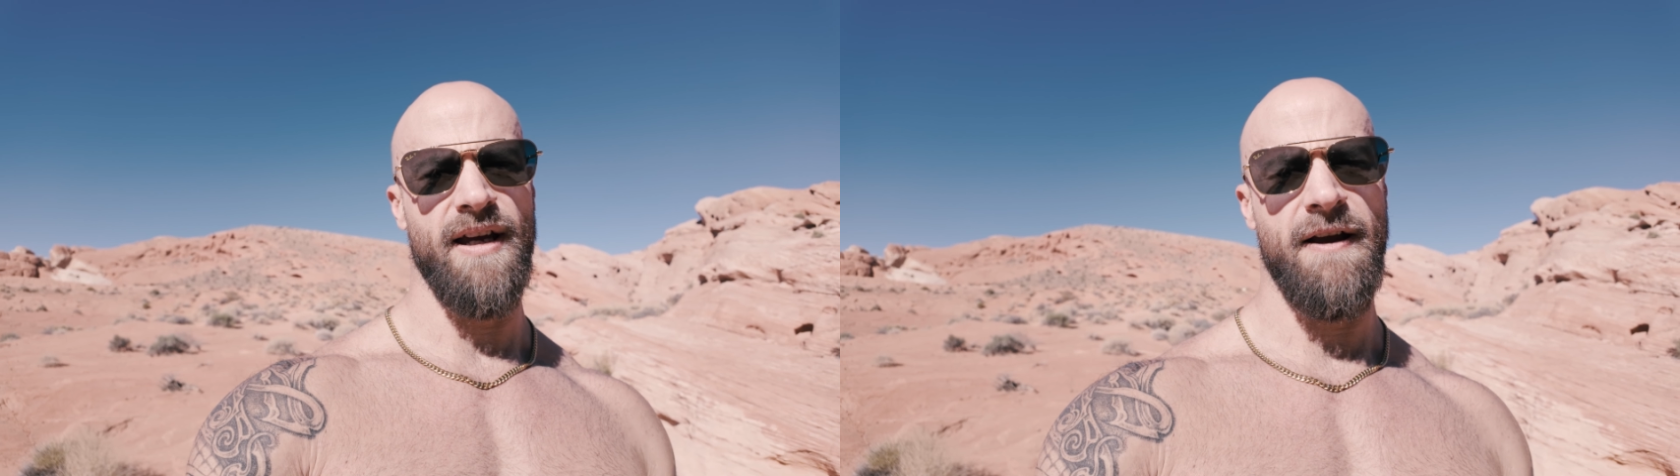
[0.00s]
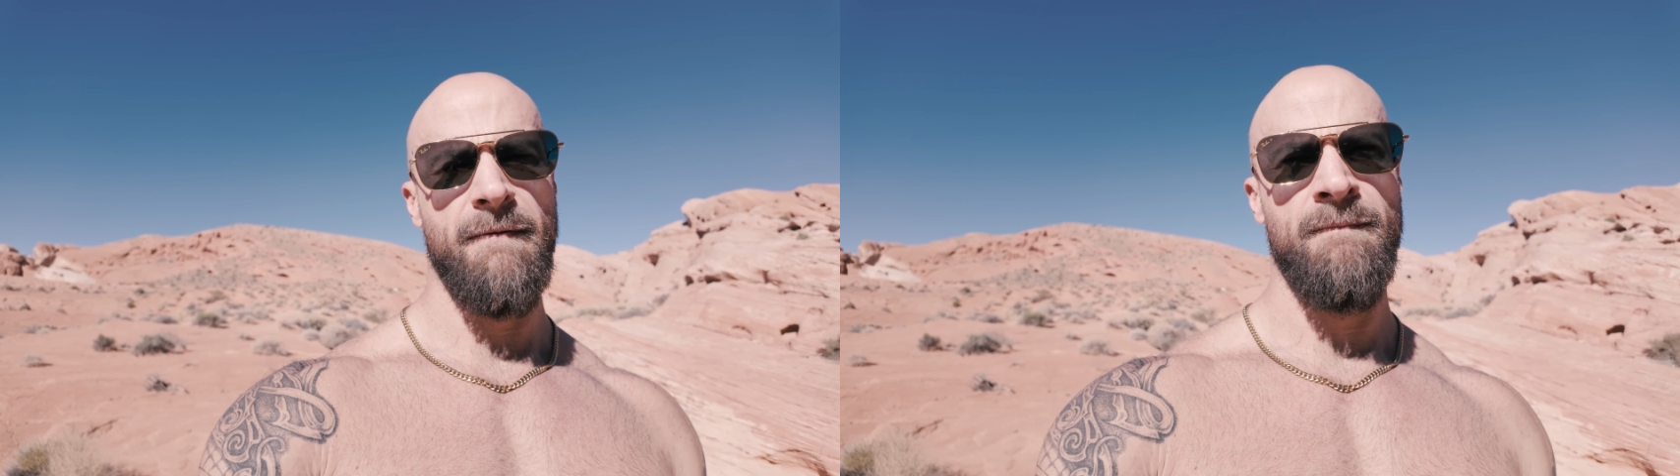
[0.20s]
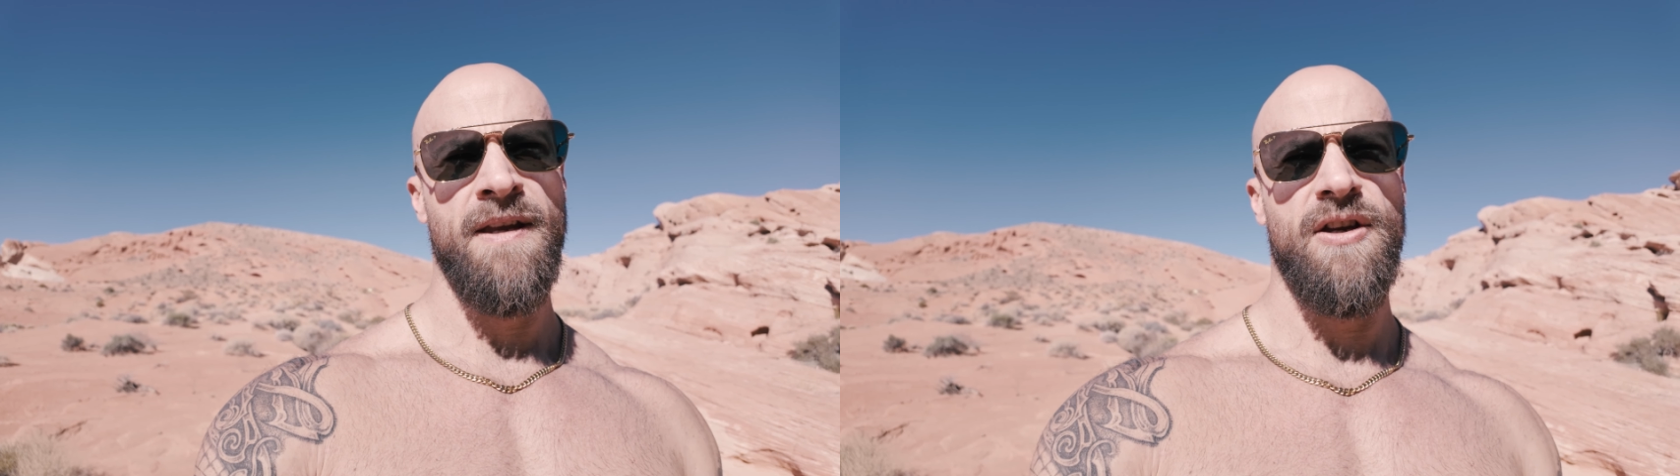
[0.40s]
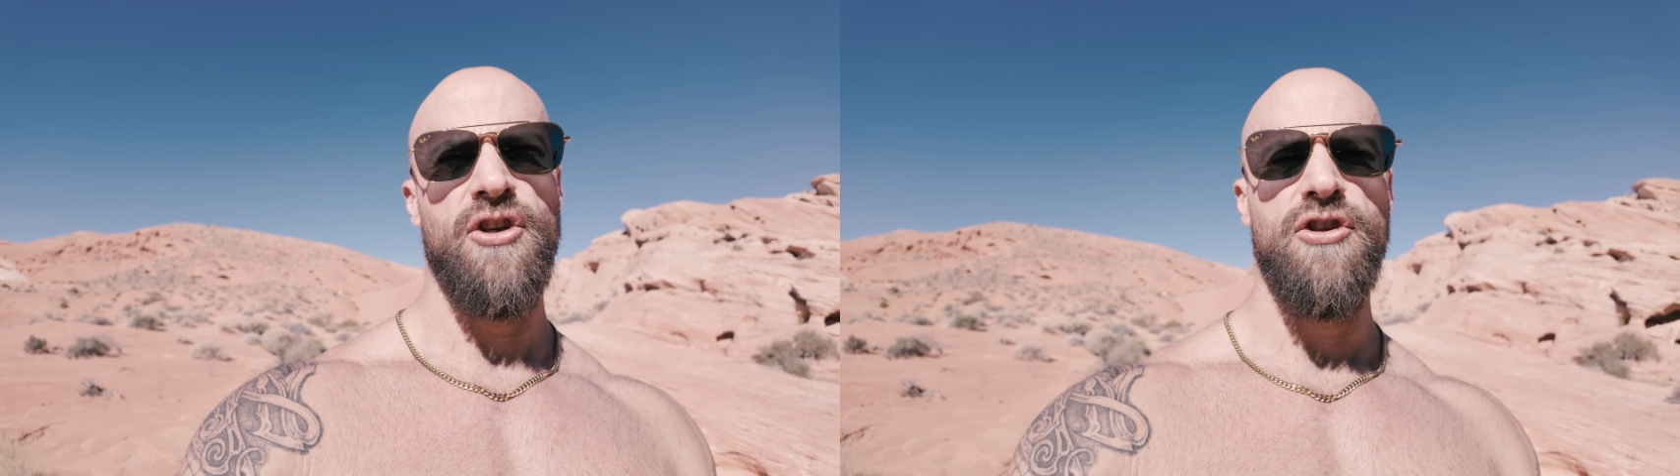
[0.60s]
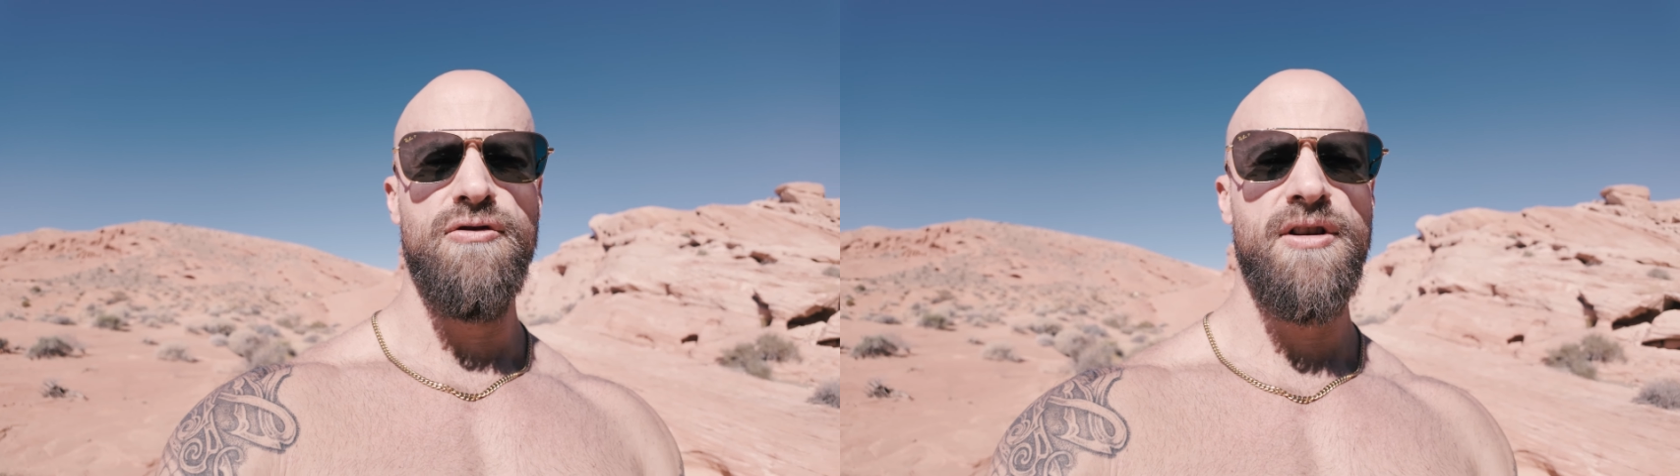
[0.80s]
Like,
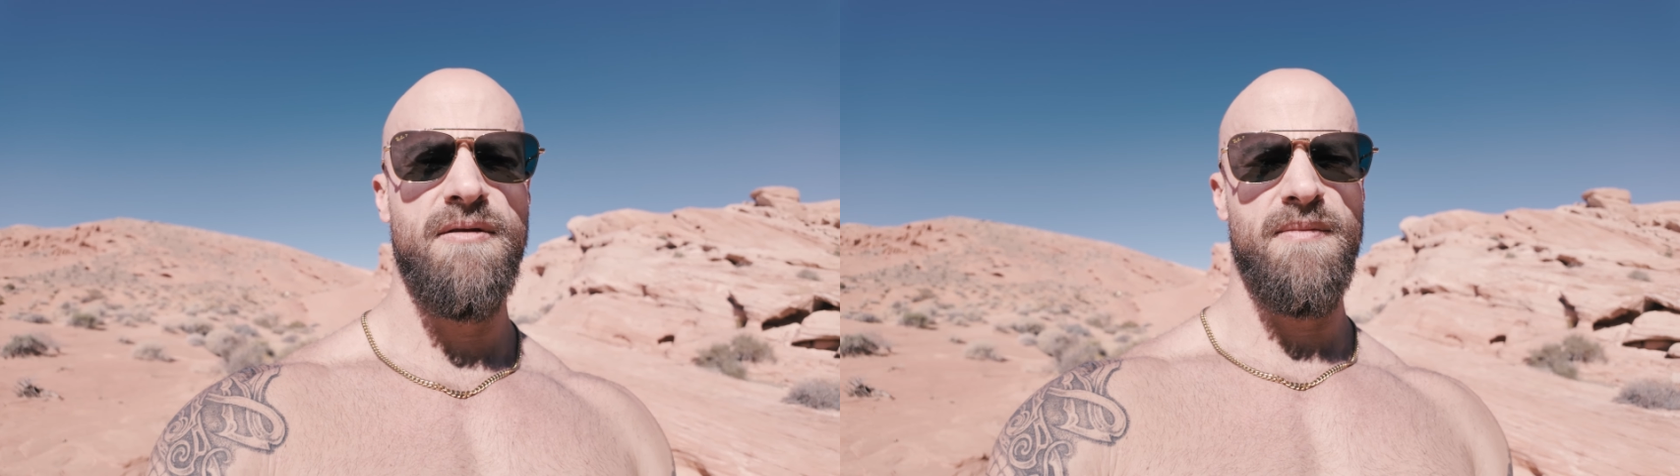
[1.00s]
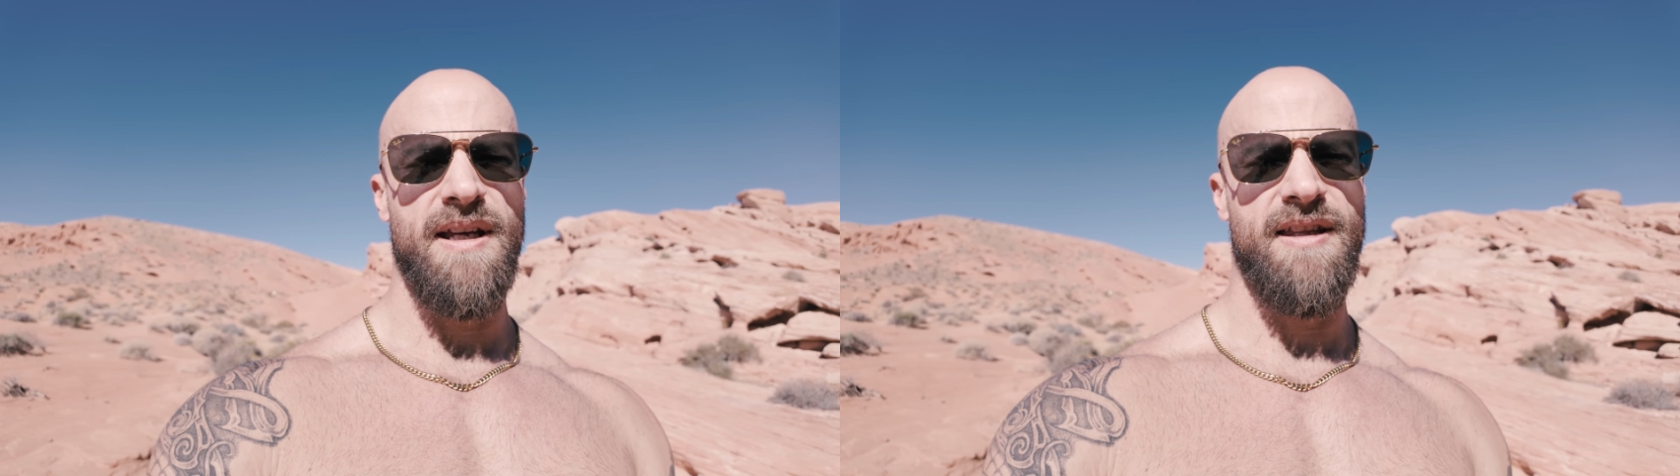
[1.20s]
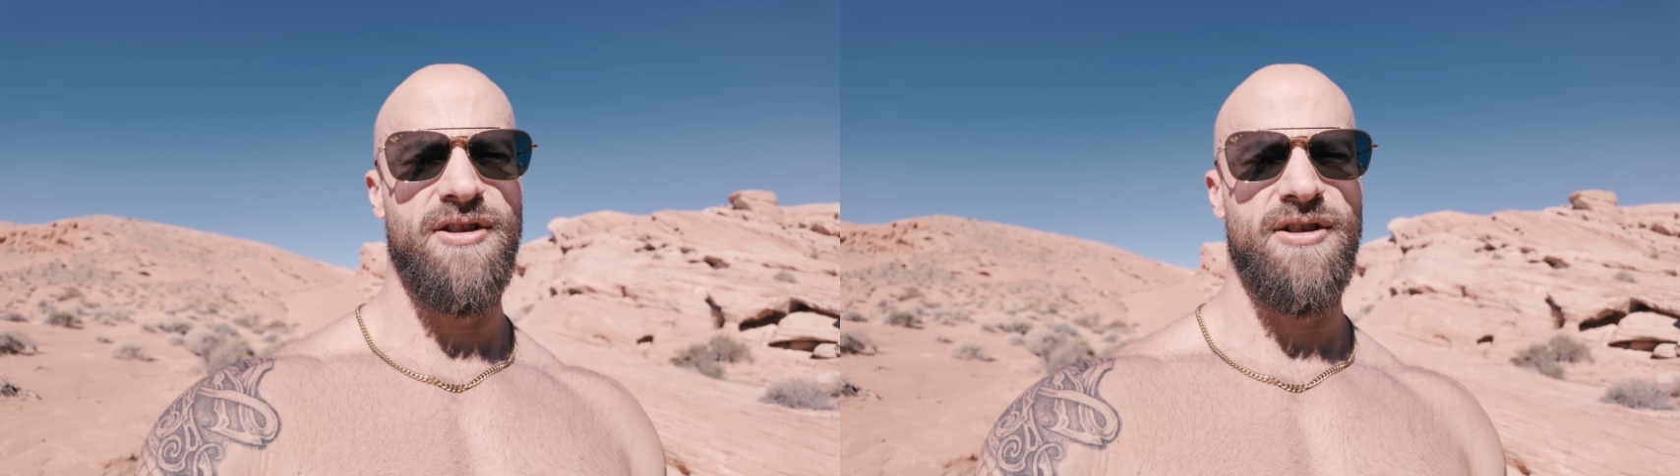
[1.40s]
you can be the